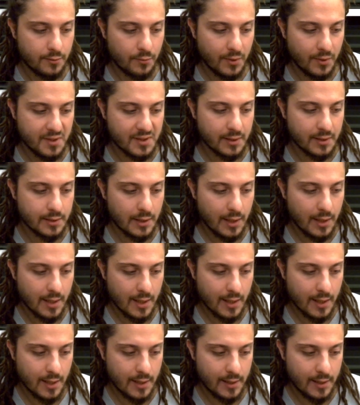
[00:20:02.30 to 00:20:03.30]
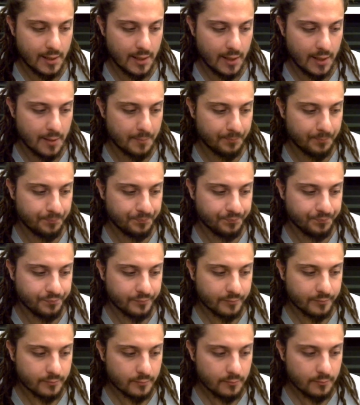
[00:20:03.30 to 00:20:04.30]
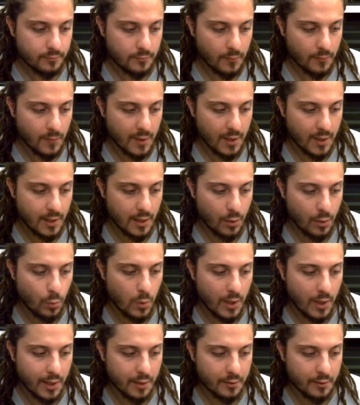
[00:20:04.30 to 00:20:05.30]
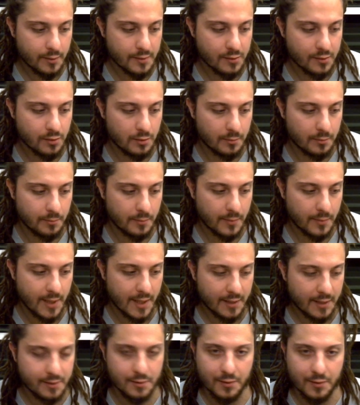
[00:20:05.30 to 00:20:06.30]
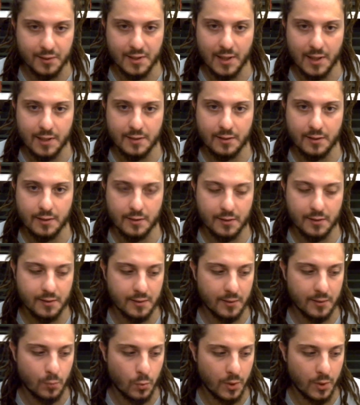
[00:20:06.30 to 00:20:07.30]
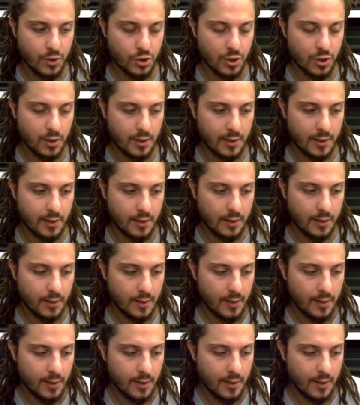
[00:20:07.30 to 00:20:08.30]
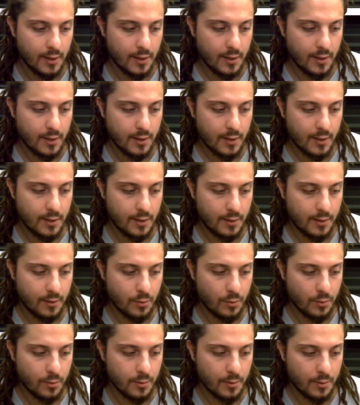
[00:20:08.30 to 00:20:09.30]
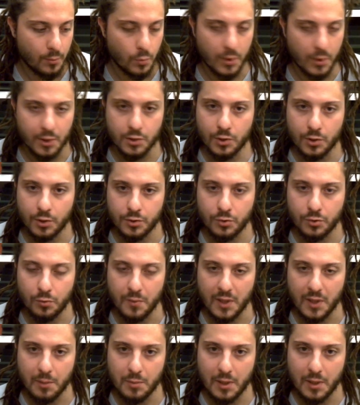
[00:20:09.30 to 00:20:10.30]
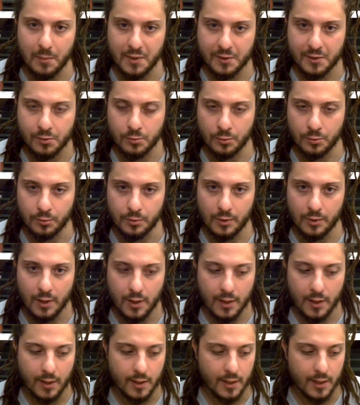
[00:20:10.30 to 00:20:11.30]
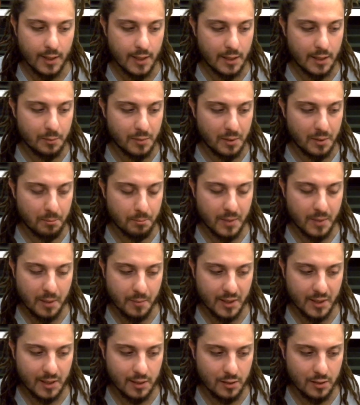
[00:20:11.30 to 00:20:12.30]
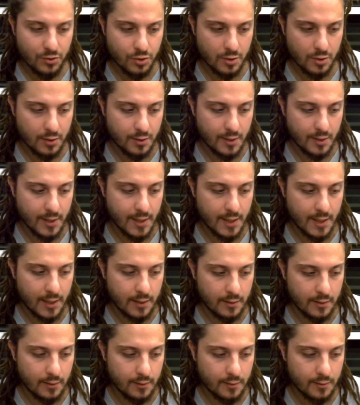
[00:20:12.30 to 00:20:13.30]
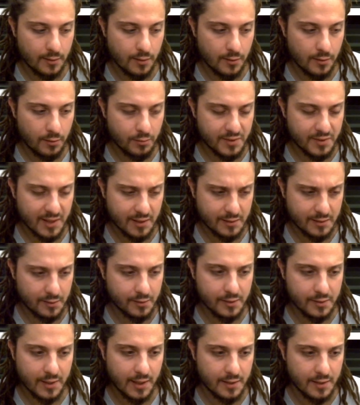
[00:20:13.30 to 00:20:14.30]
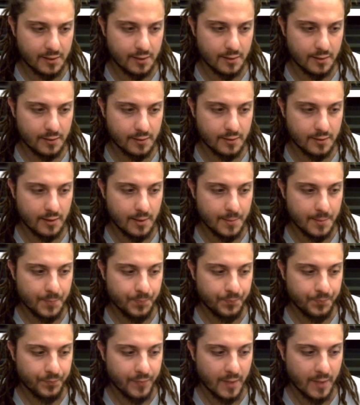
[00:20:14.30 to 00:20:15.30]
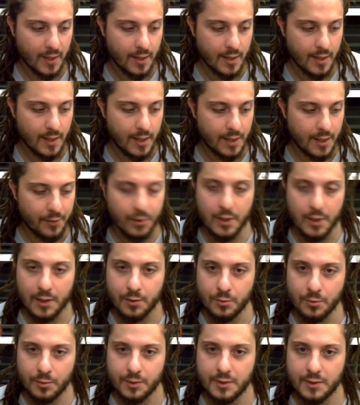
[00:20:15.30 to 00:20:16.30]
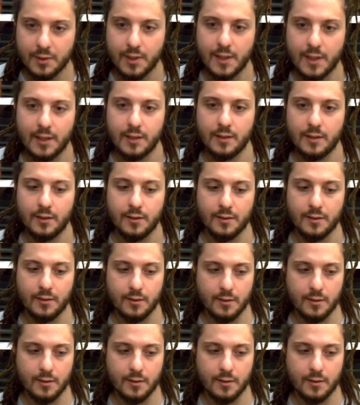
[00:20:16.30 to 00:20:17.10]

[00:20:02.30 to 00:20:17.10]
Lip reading: recently I acquired some exercises which are were taught to me by my school and by my teacher, and those exercises are really good, and